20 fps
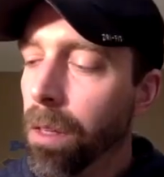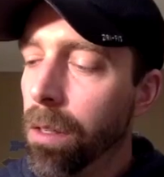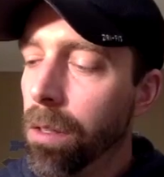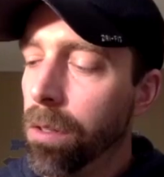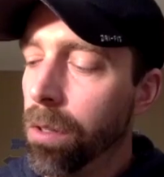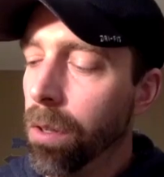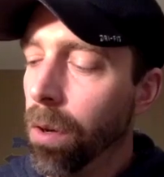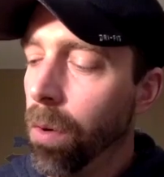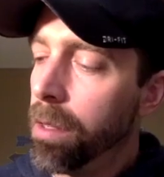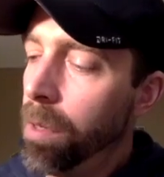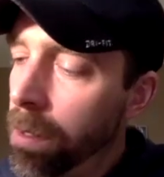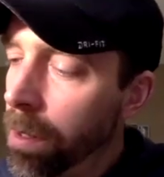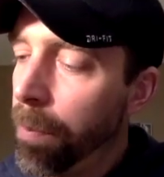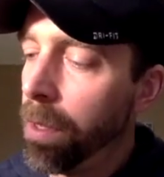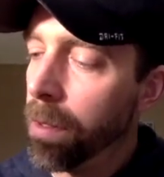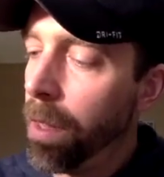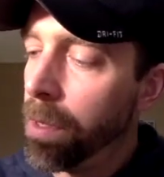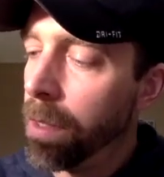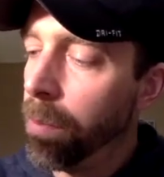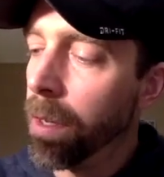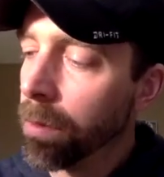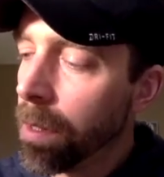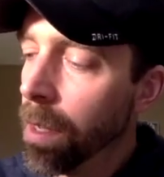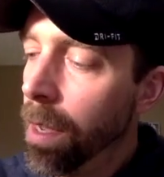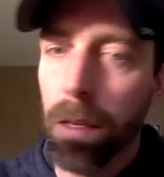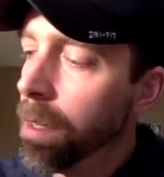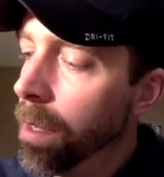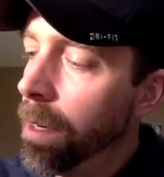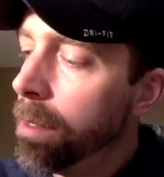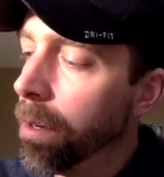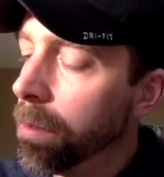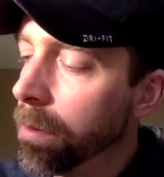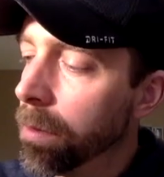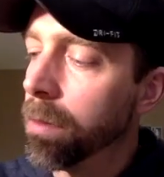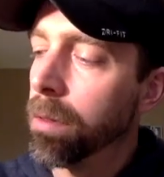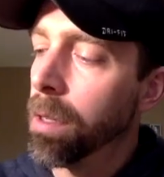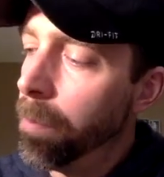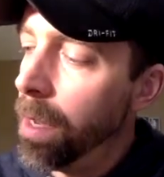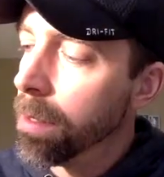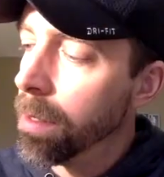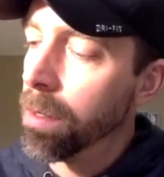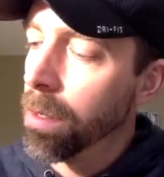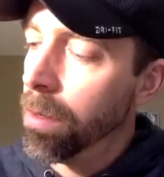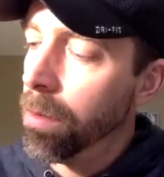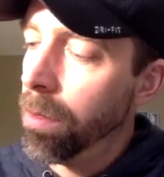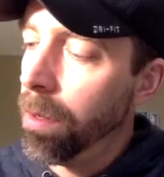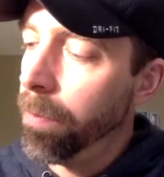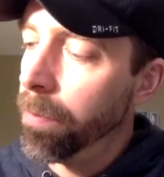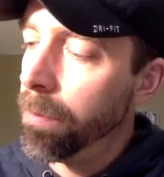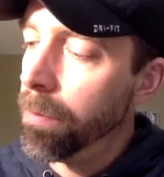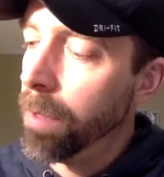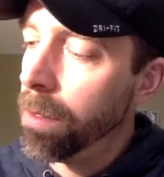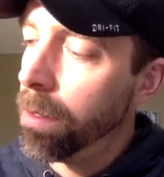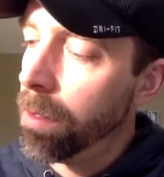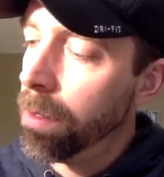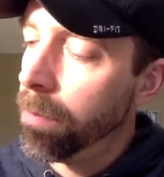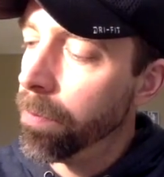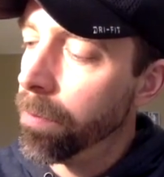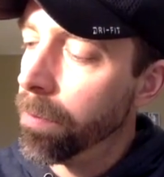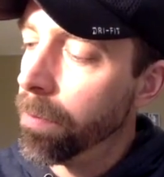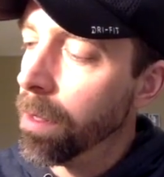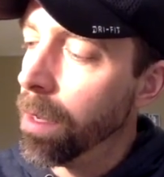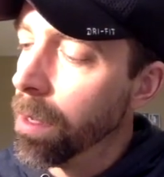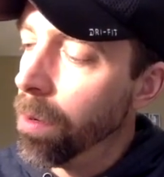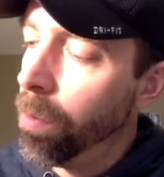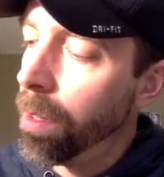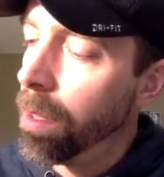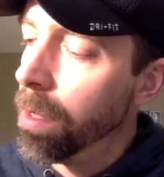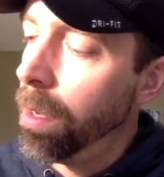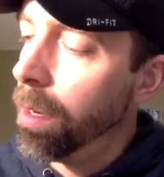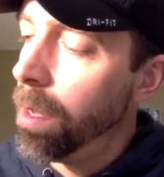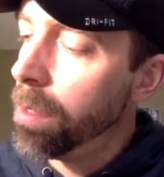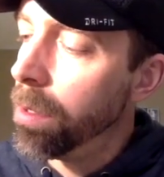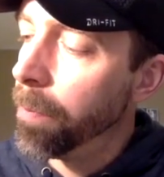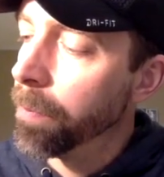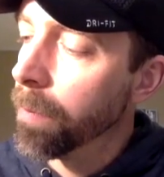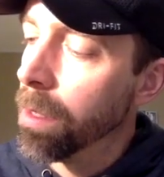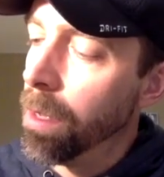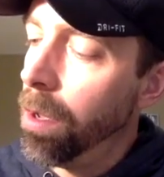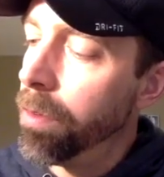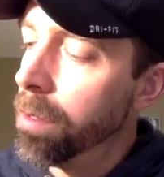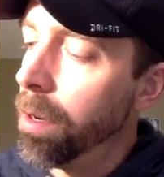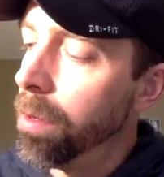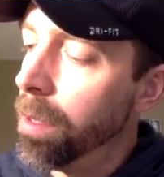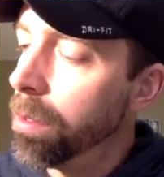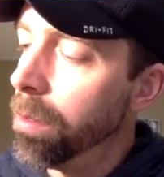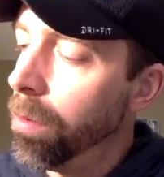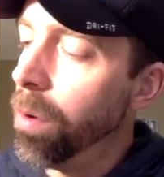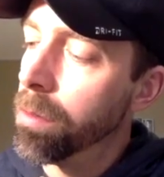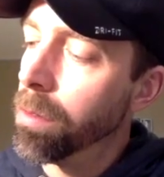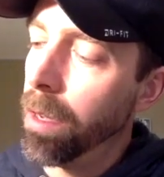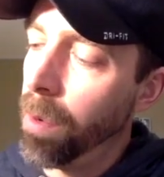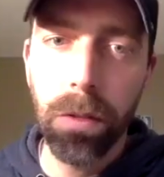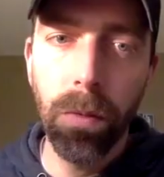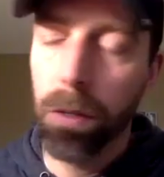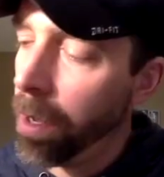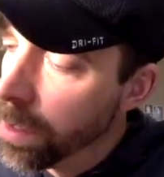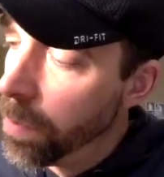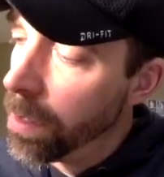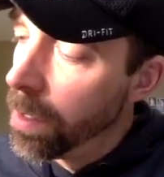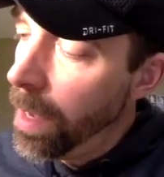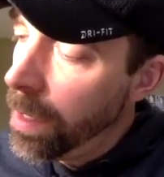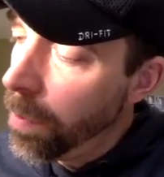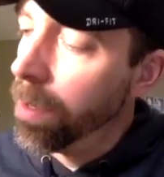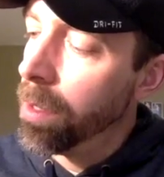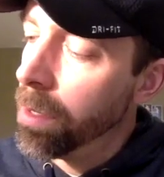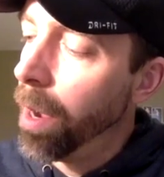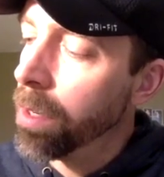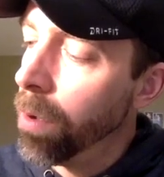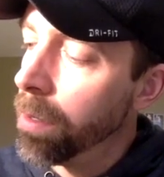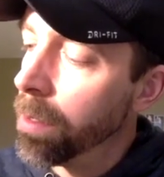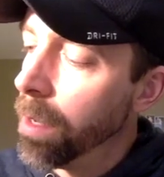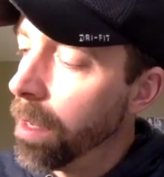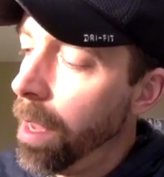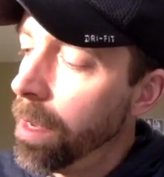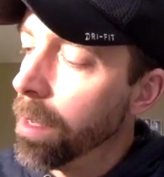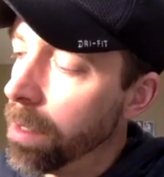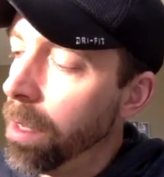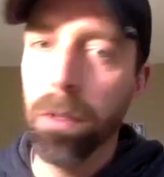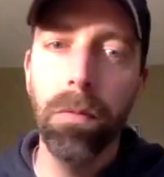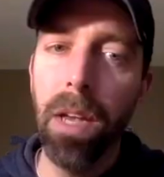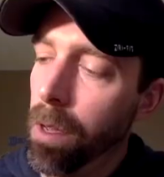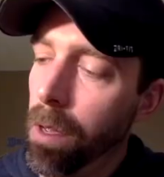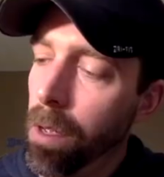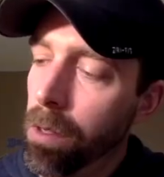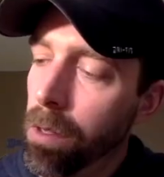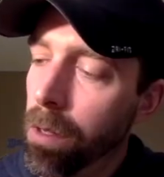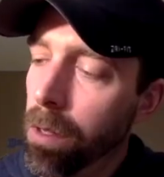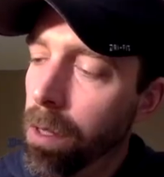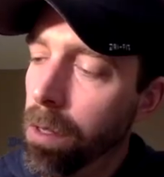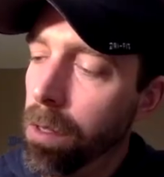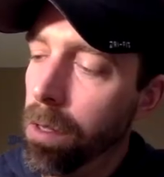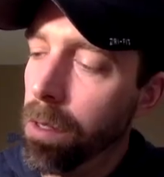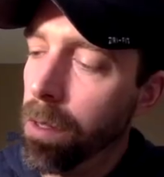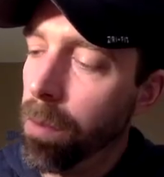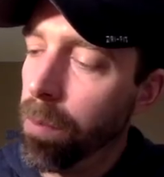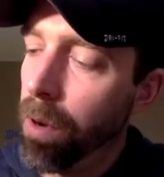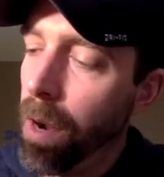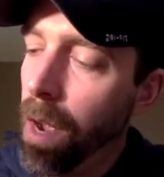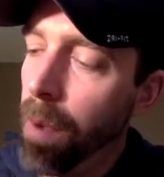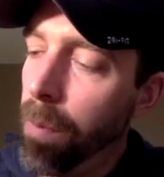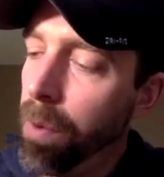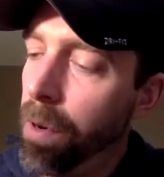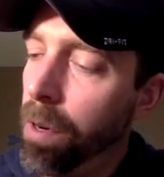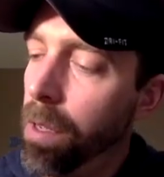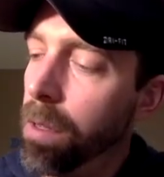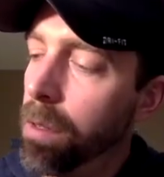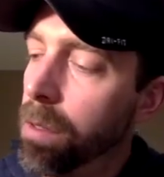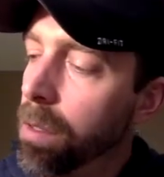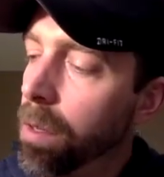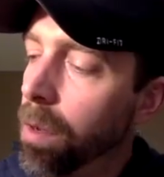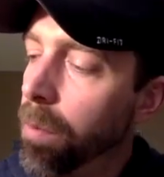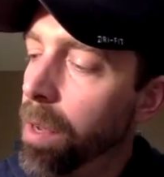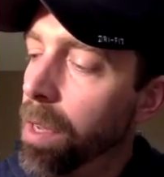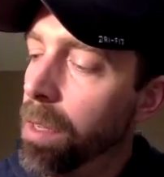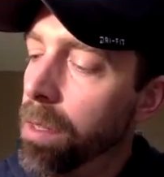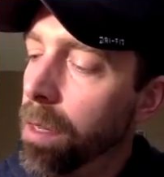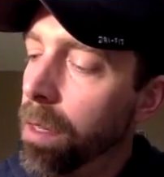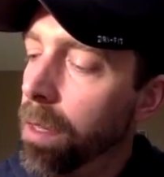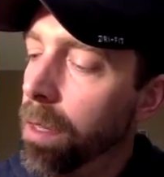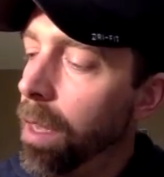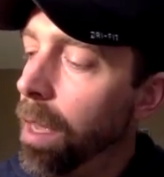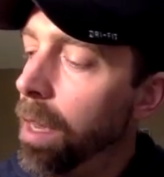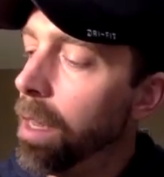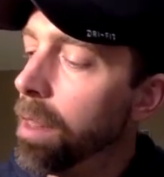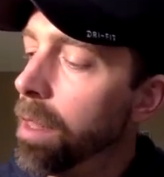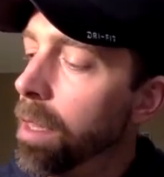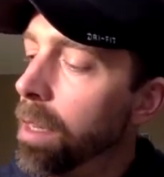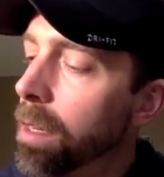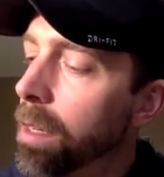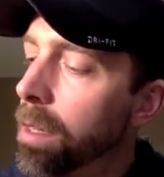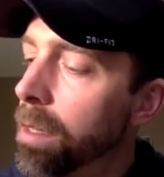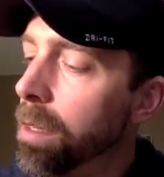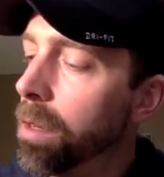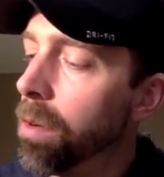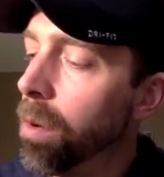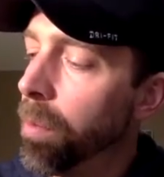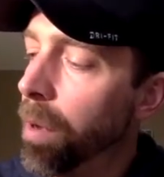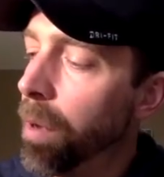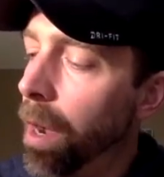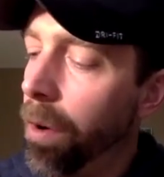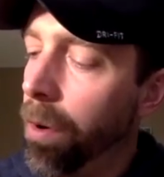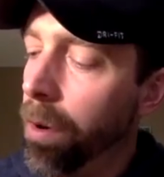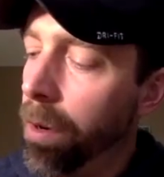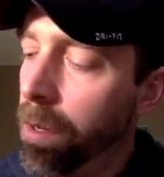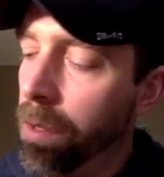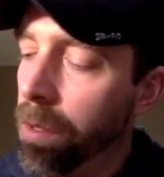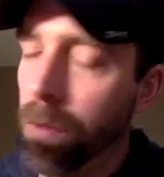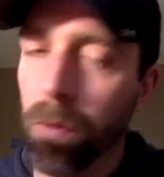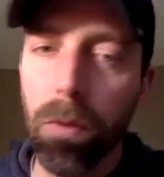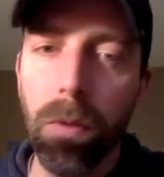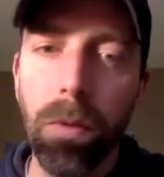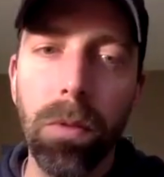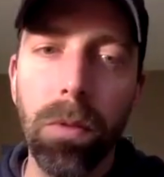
so the property basically says any non-zero number raised to the 0 power will be 1. So this is the property. So basically anything to the 0 power is